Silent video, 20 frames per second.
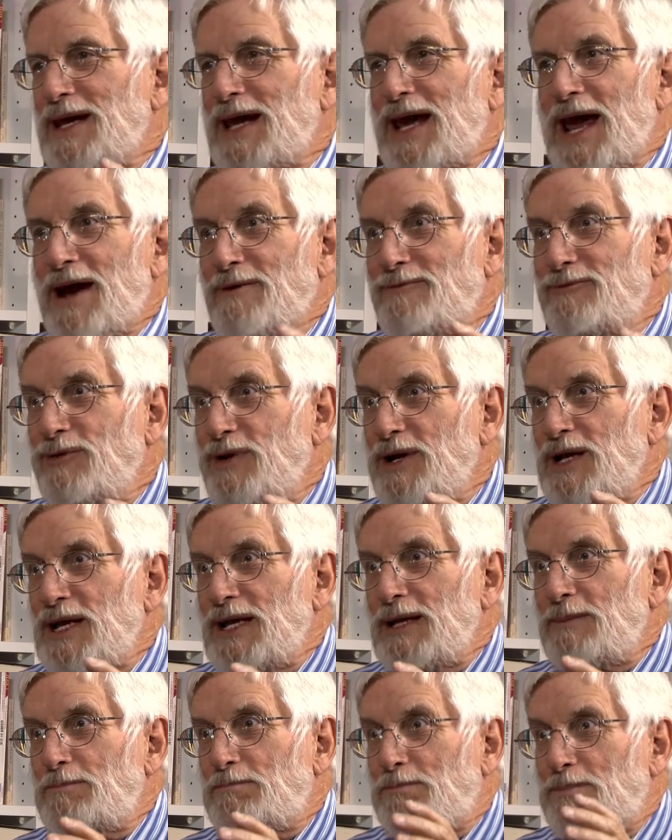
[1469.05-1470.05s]

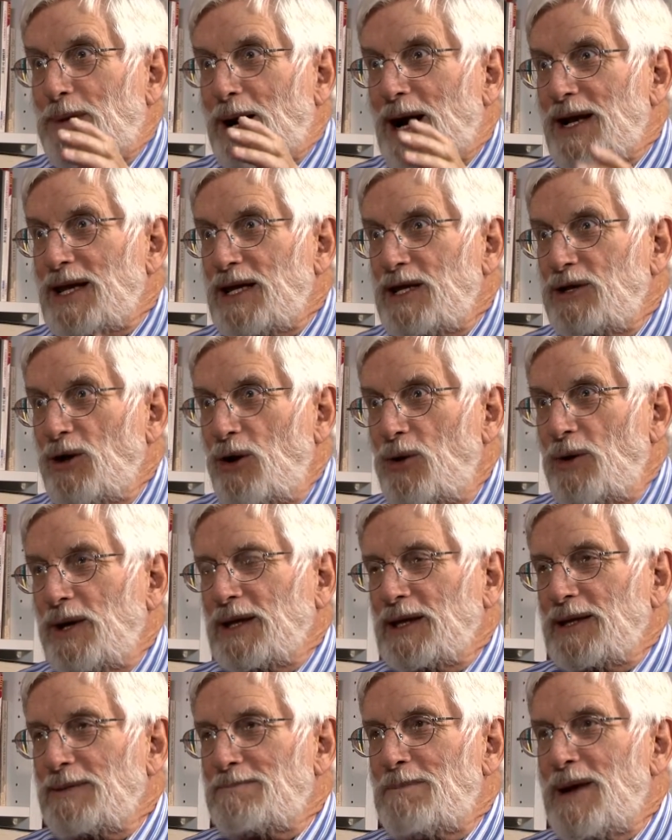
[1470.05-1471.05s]
everybody
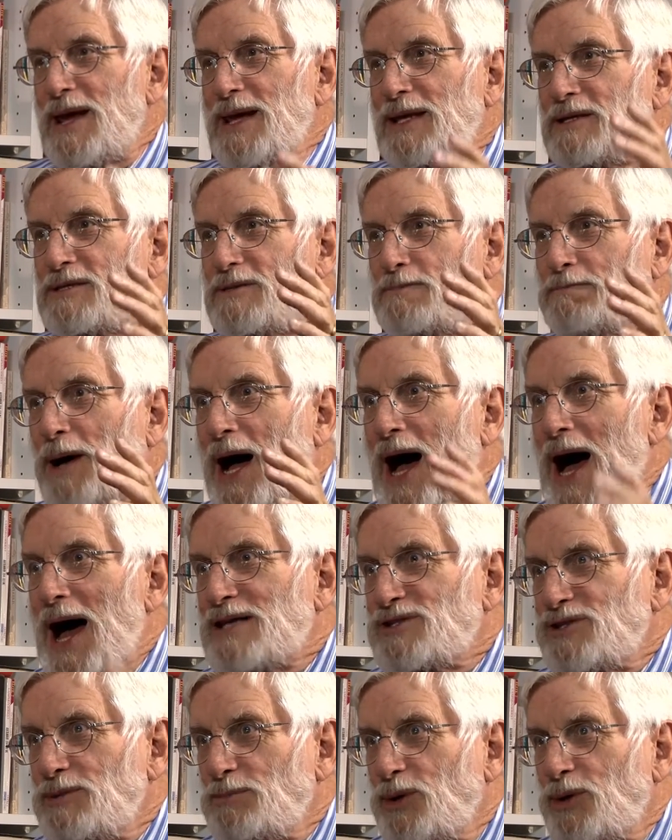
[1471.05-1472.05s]
going and makes
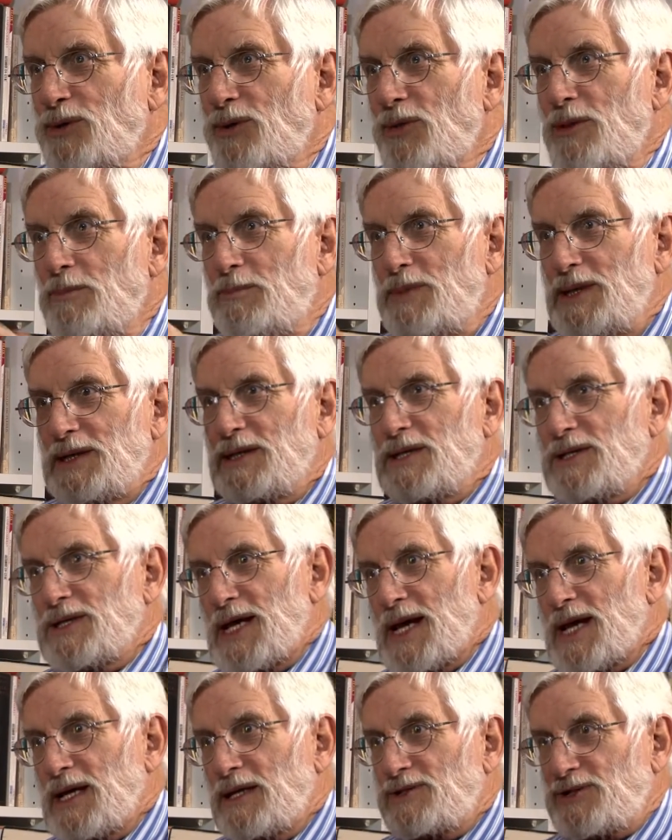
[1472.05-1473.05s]
possible the big
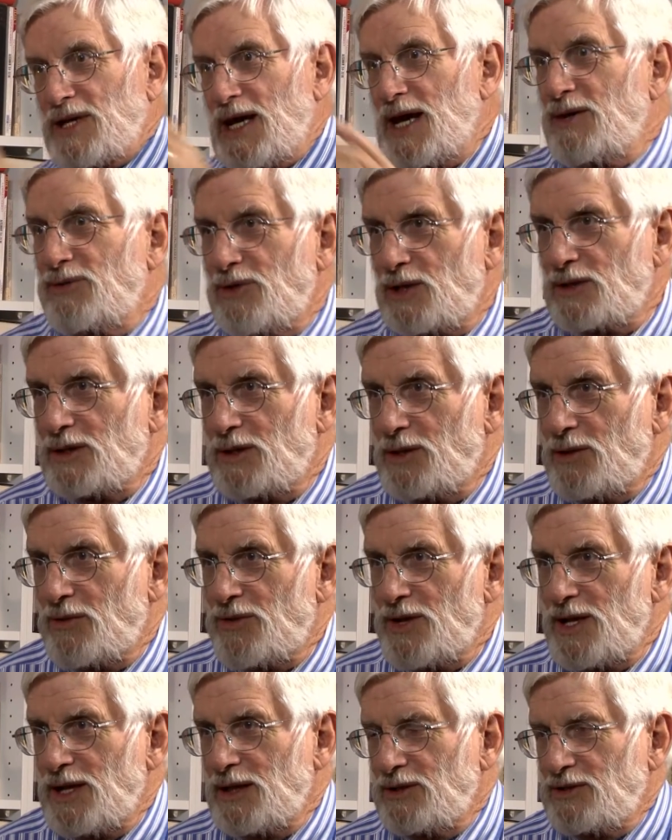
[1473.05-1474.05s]
things and the little
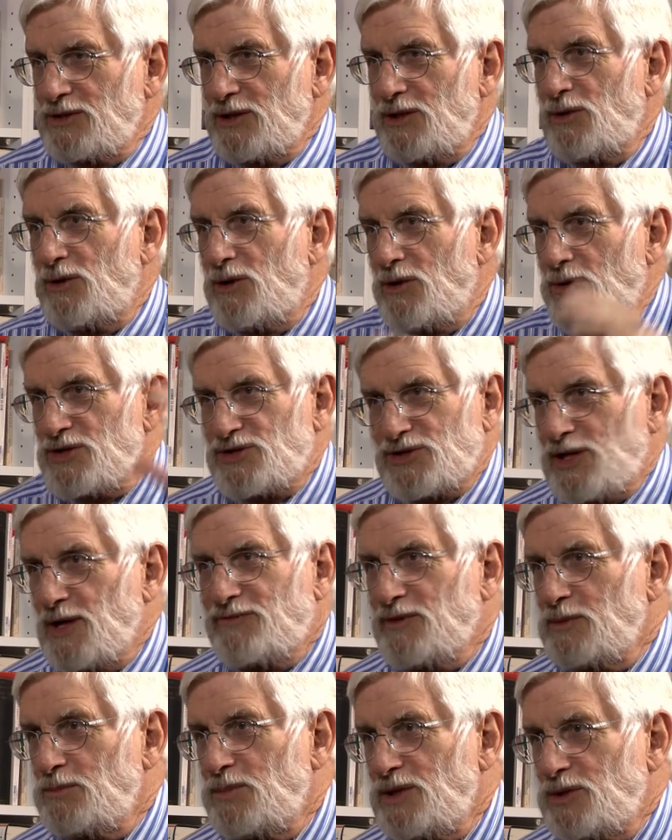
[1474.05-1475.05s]
things and all the
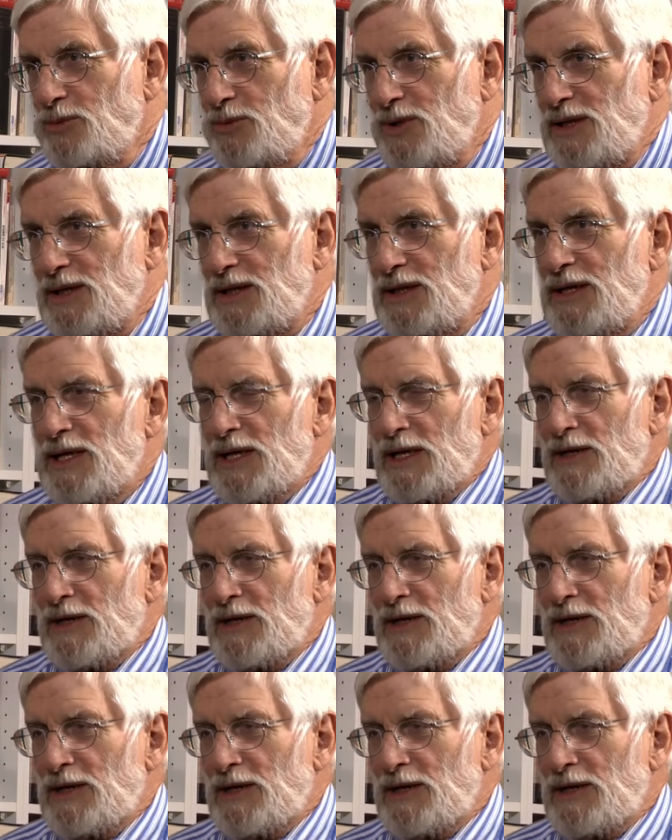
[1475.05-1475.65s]
stuff in between.